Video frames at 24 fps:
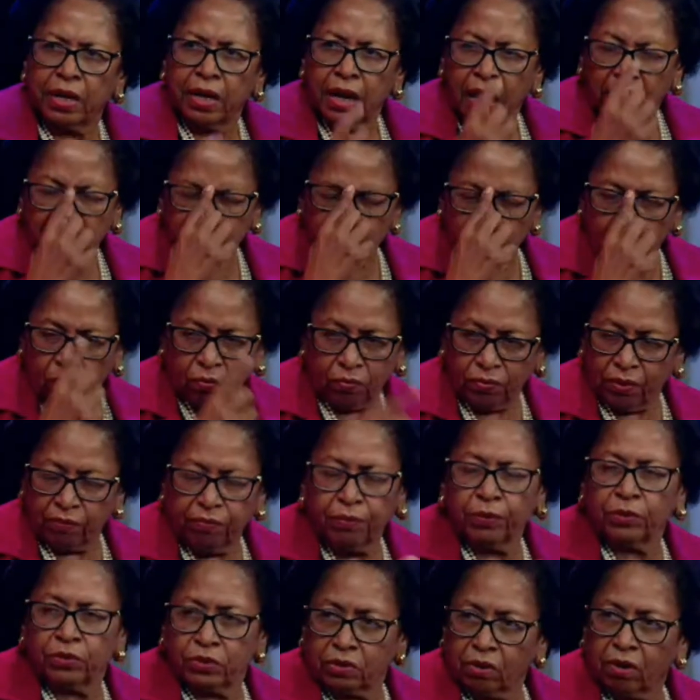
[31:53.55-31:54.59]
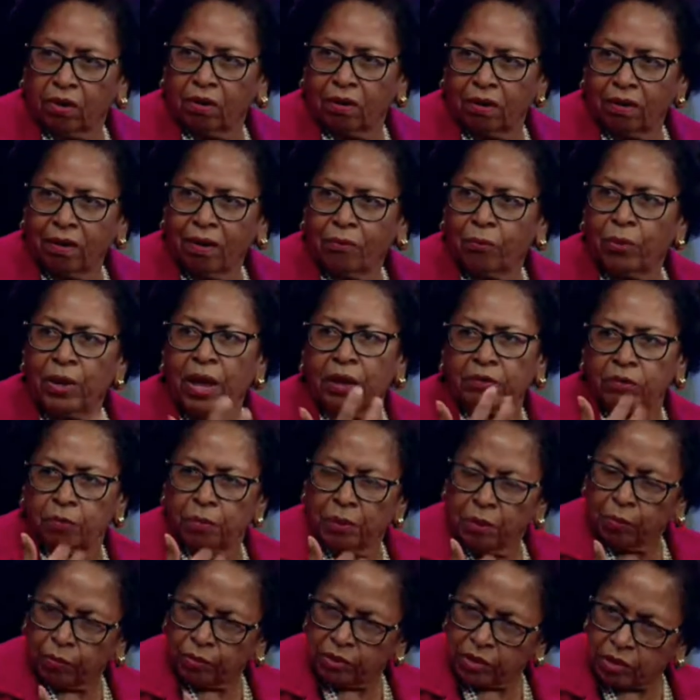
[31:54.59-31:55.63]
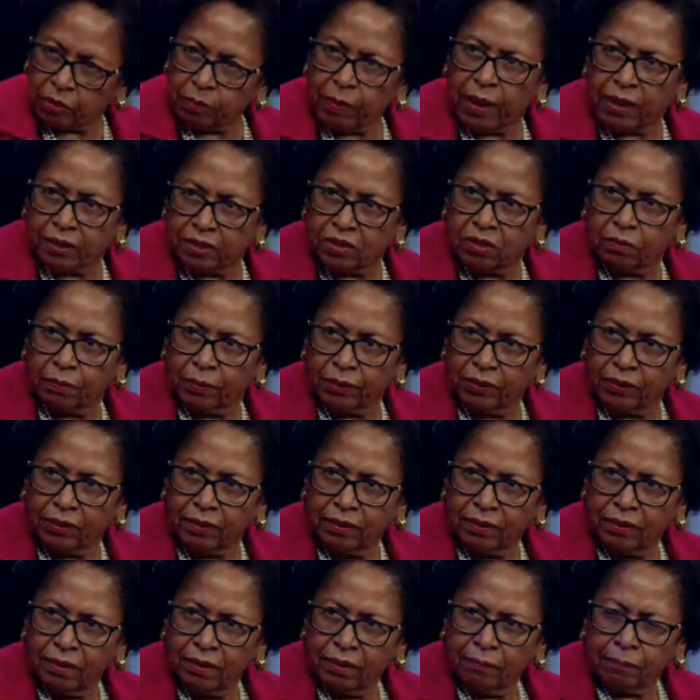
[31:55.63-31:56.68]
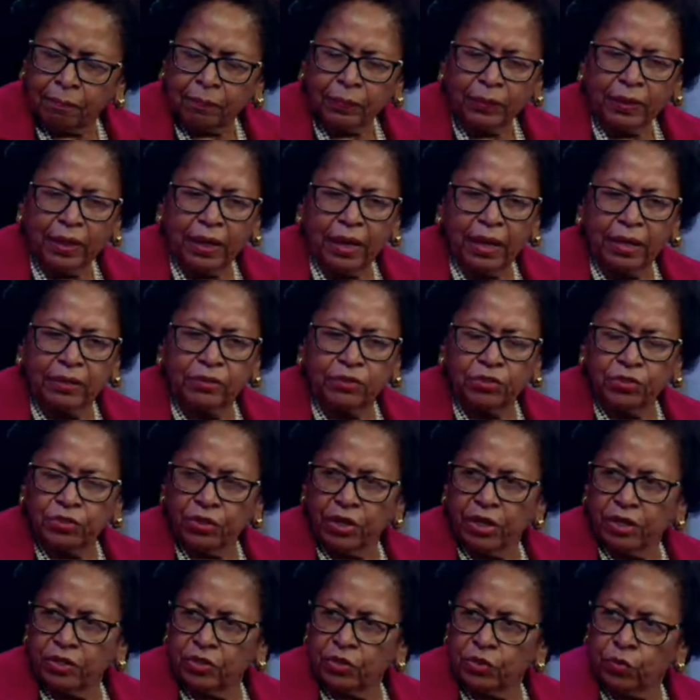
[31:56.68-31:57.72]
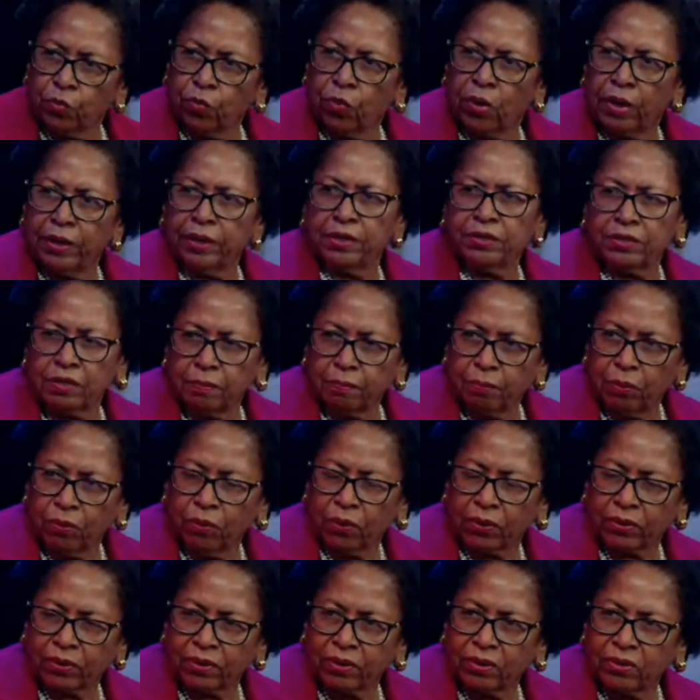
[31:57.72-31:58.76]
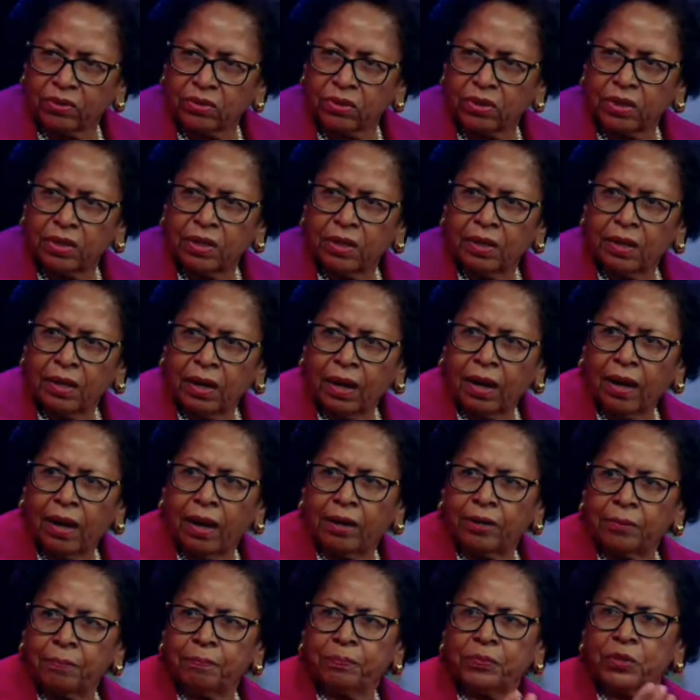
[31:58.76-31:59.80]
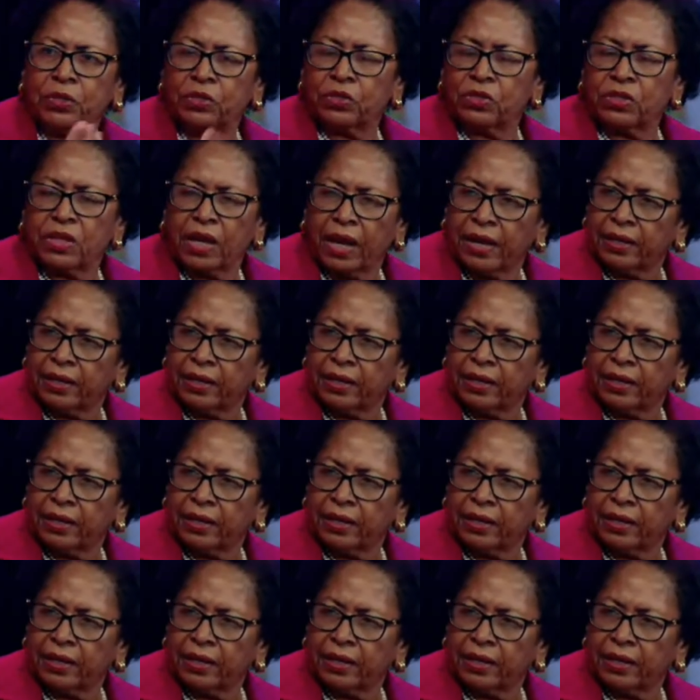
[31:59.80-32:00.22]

So the first of all, we have to be responsible mm-hmm and judge what is important um, to cite